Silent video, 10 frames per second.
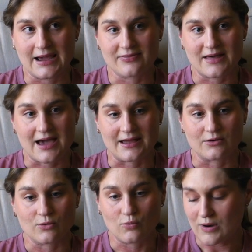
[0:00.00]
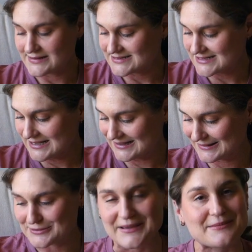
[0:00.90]
And then once
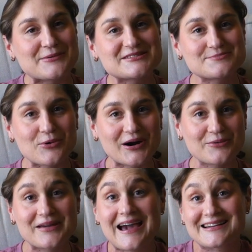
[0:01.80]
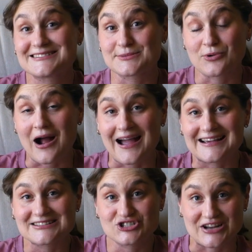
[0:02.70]
little baby was born, we had a
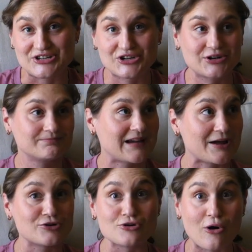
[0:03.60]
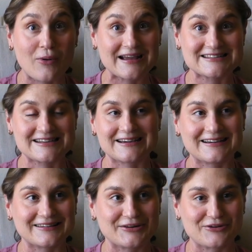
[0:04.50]
surprise gender, had no
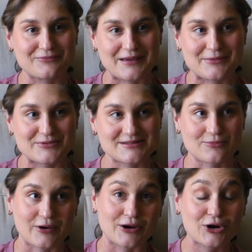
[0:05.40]
idea, if baby was a boy or